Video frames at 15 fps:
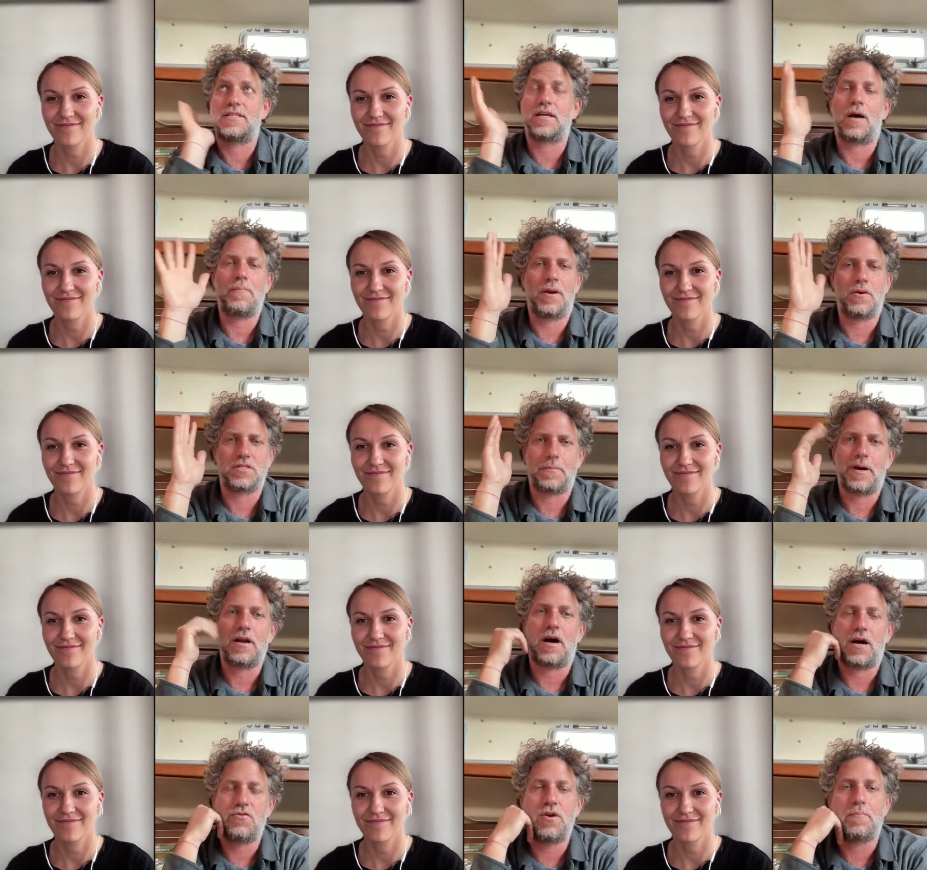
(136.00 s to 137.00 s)
Speaker 1: the company was about
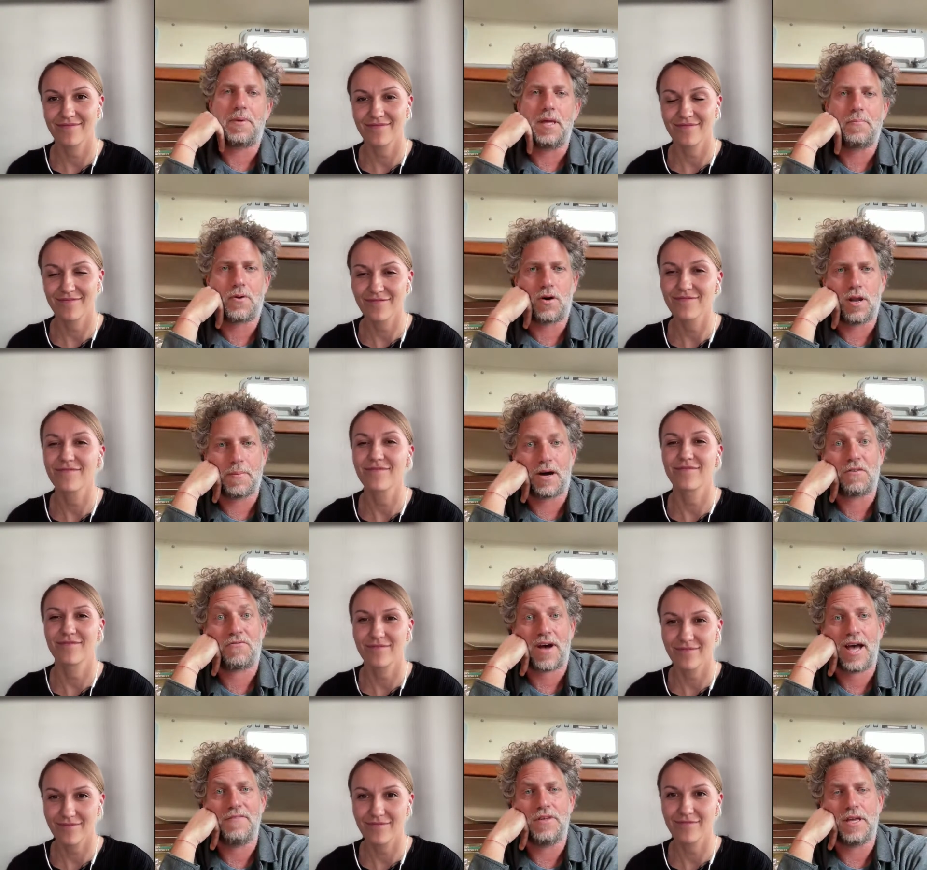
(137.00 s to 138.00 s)
100 people, about
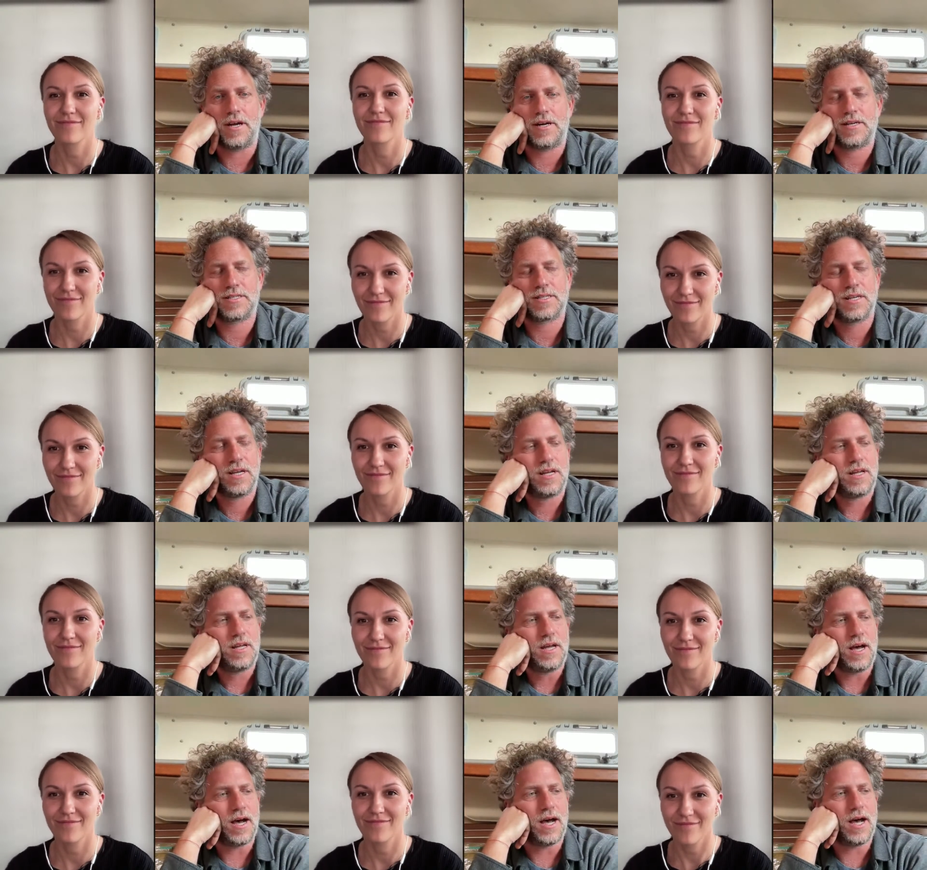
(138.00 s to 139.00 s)
five years.
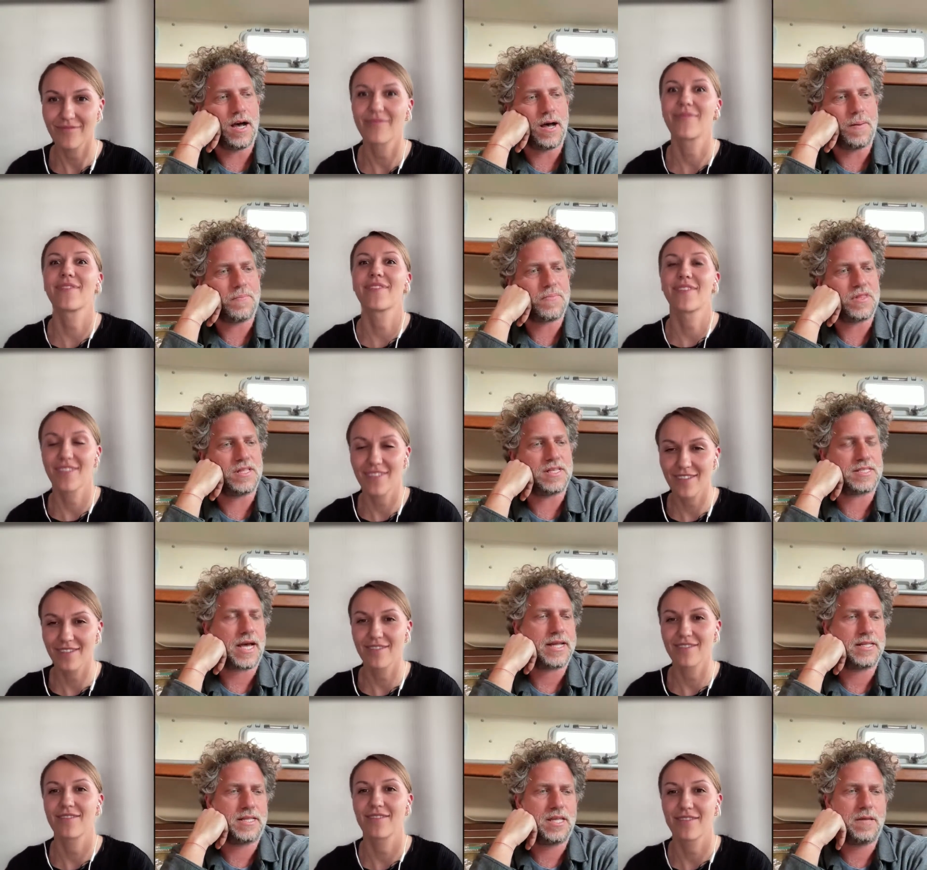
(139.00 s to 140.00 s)
Um, the
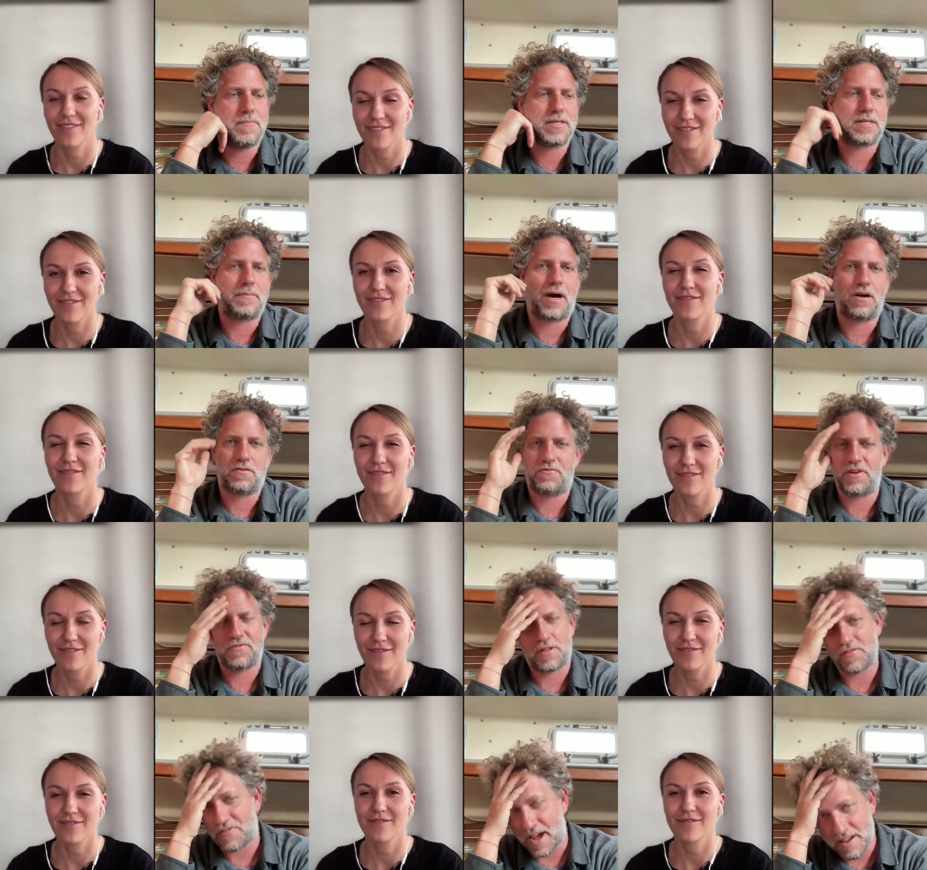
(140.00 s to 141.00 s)
design team is about
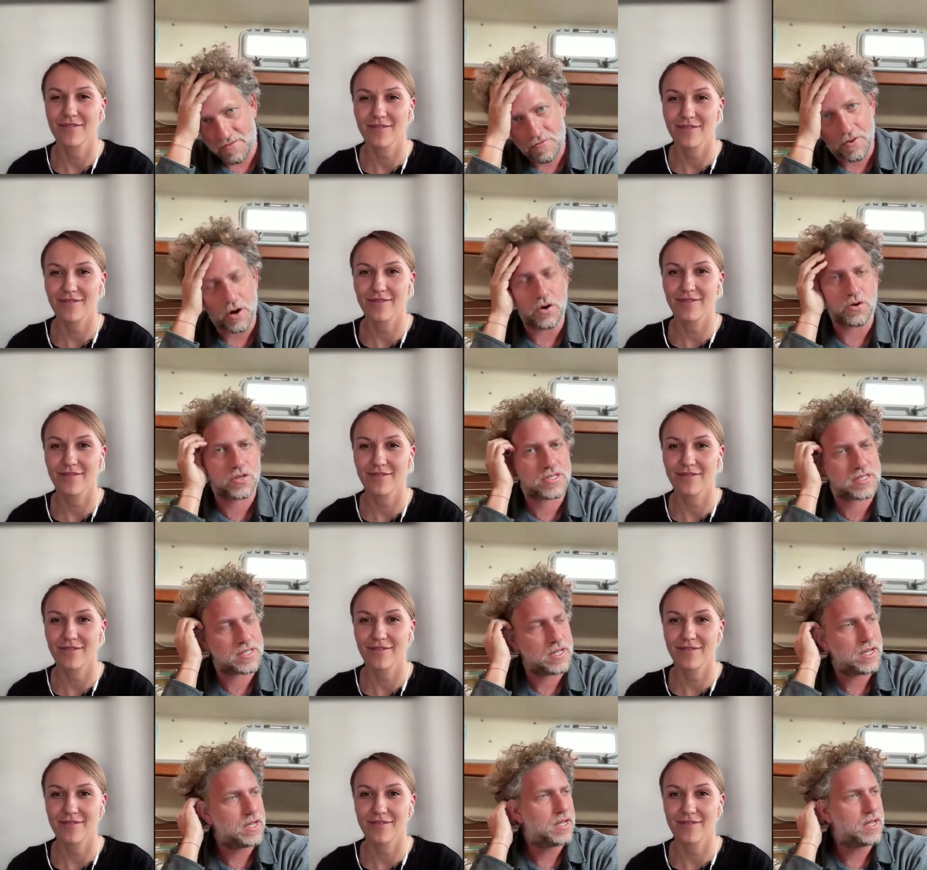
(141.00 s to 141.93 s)
55 folks.